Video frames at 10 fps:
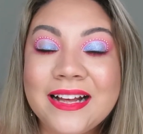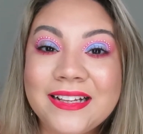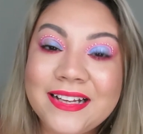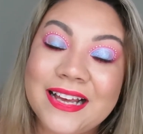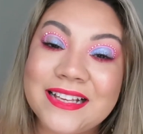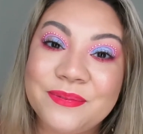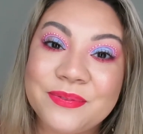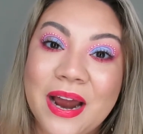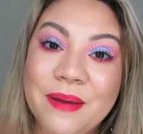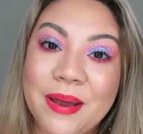Click that
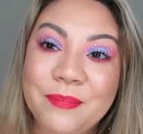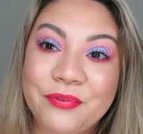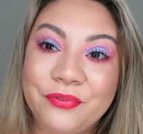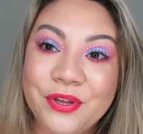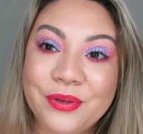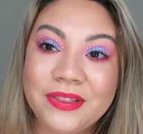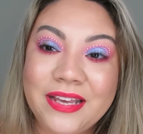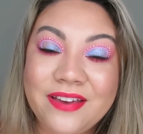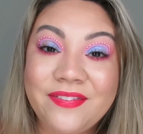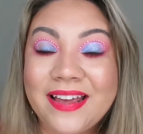subscribe button before you
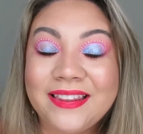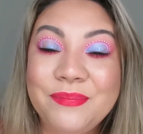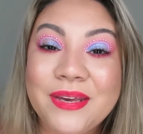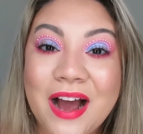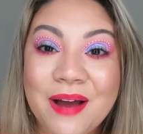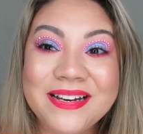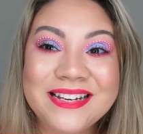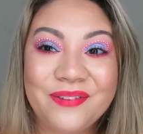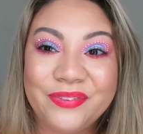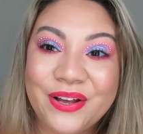leave and leave me a comment
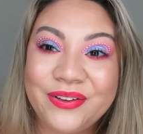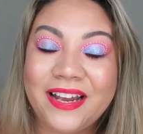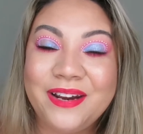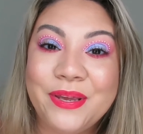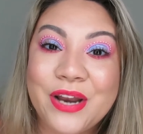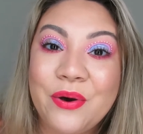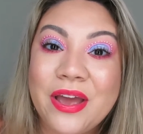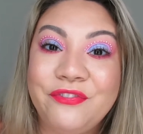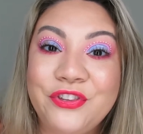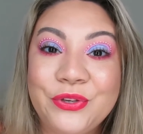down below letting me know
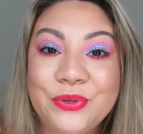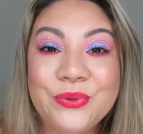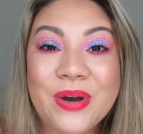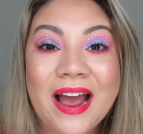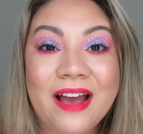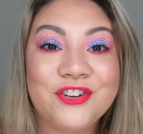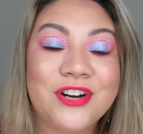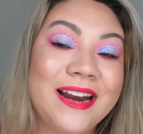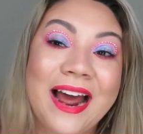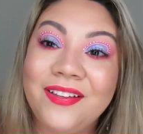if you have
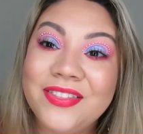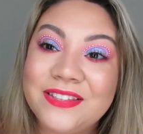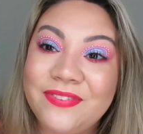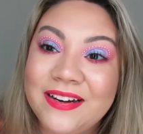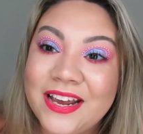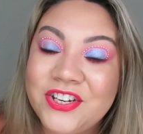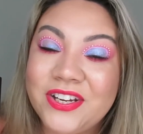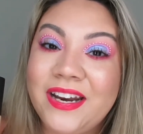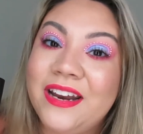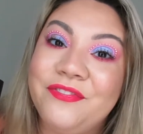tried out this
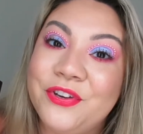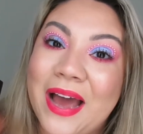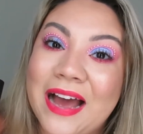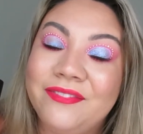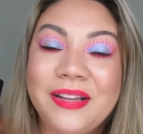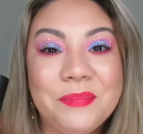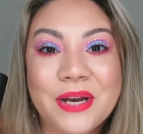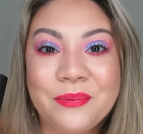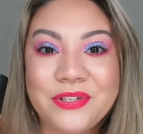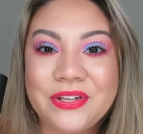foundation, and if you have, let me
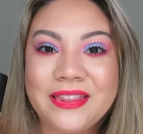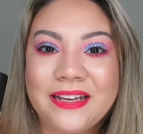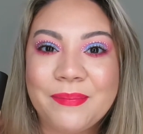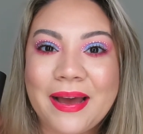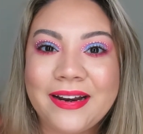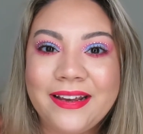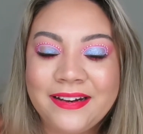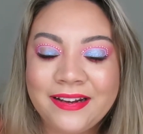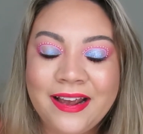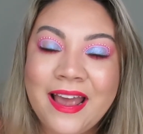know what you think about it,
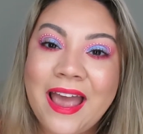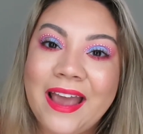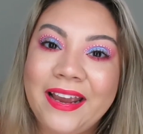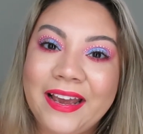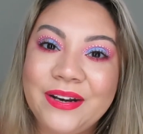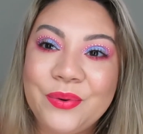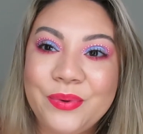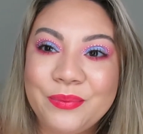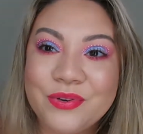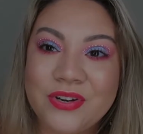and we will